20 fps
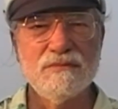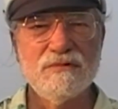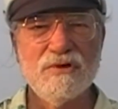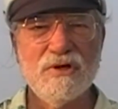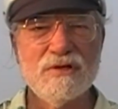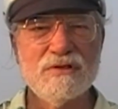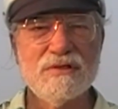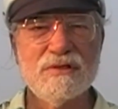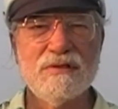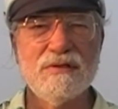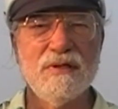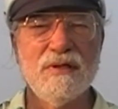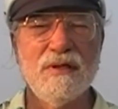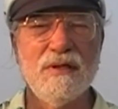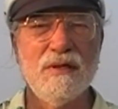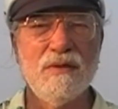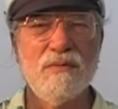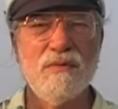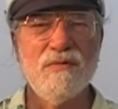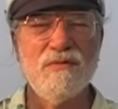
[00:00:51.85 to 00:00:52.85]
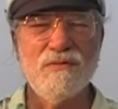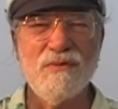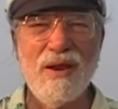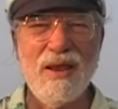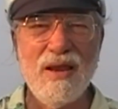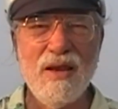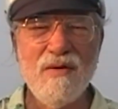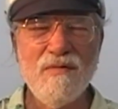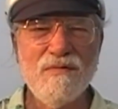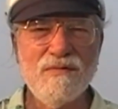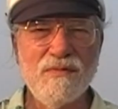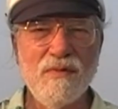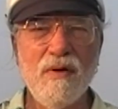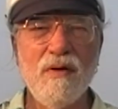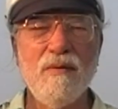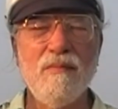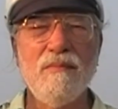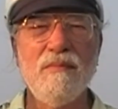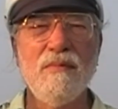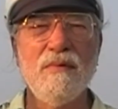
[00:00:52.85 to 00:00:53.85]
just refrain
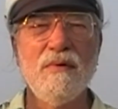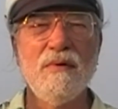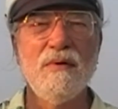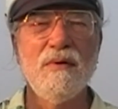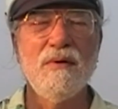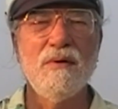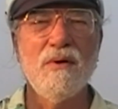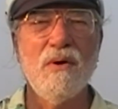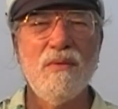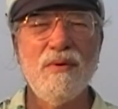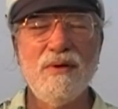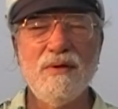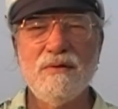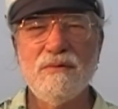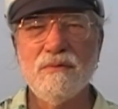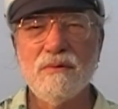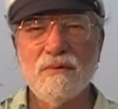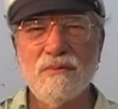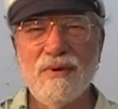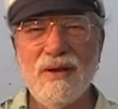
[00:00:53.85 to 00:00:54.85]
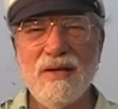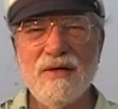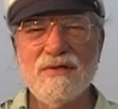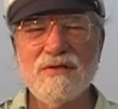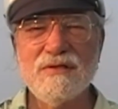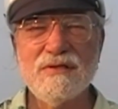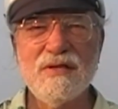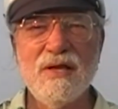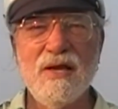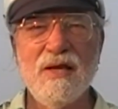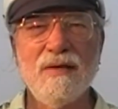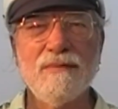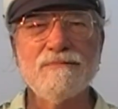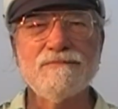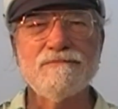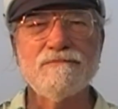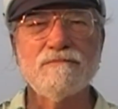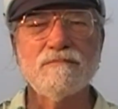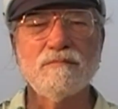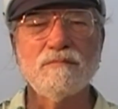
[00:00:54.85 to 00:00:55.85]
from going into a rage state?
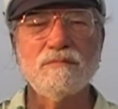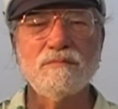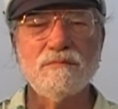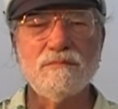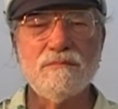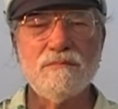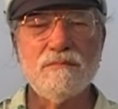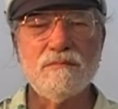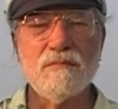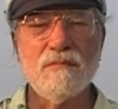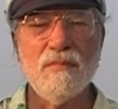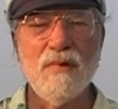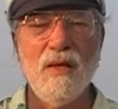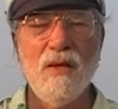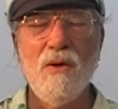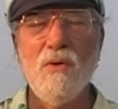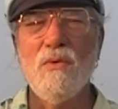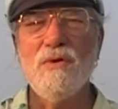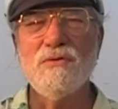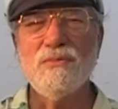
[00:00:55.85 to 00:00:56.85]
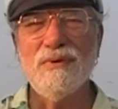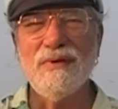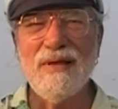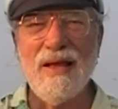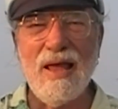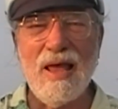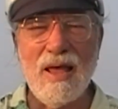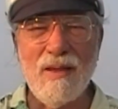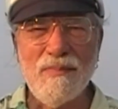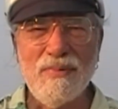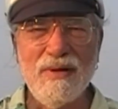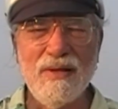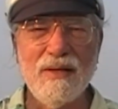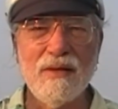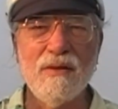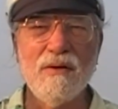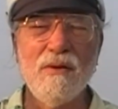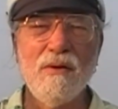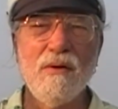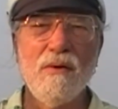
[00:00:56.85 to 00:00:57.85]
What's really
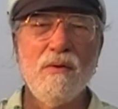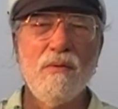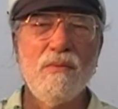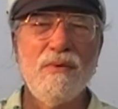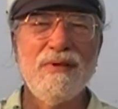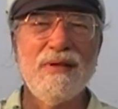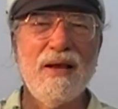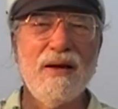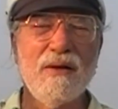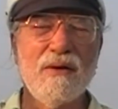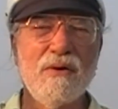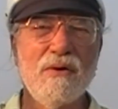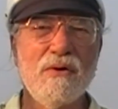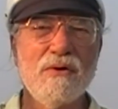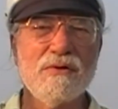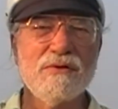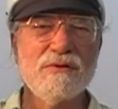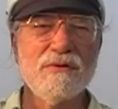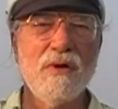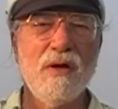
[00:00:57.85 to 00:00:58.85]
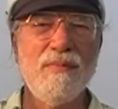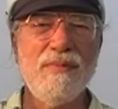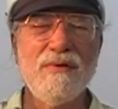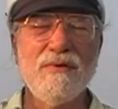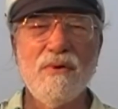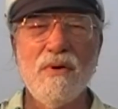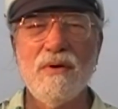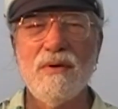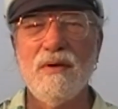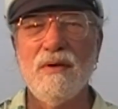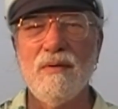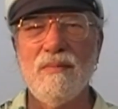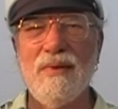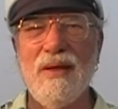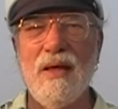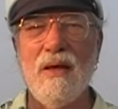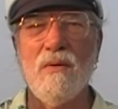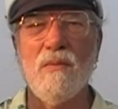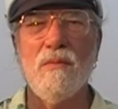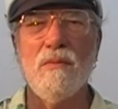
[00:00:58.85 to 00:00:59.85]
happening when that occurs? So I'll be talking
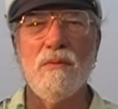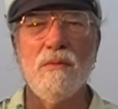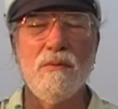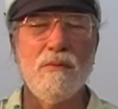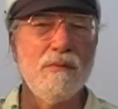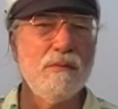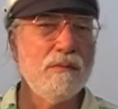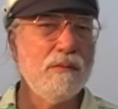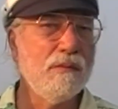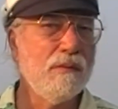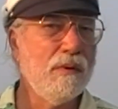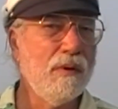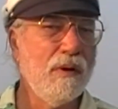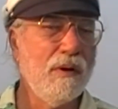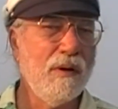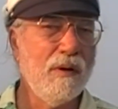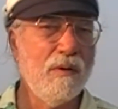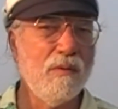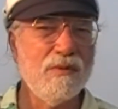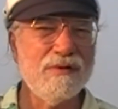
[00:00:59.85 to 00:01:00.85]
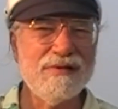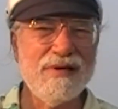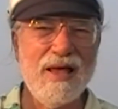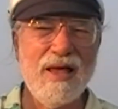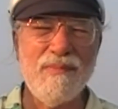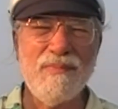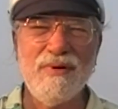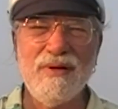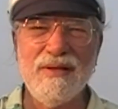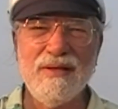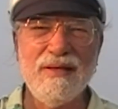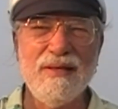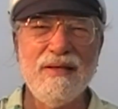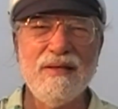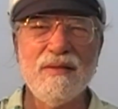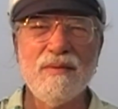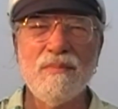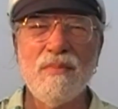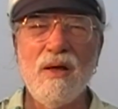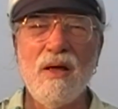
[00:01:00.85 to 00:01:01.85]
about what's happening
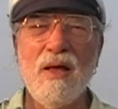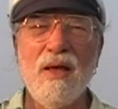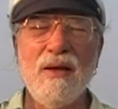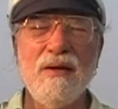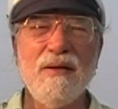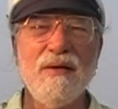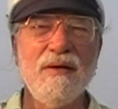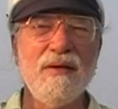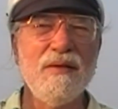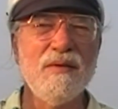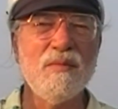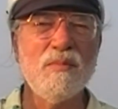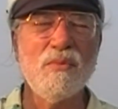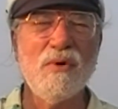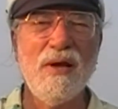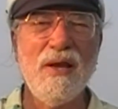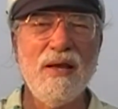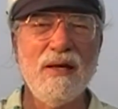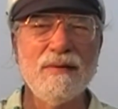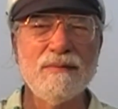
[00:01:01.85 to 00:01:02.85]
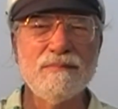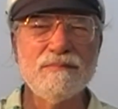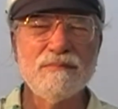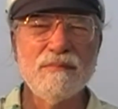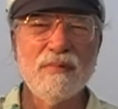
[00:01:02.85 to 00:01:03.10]
in the mind and in the brain.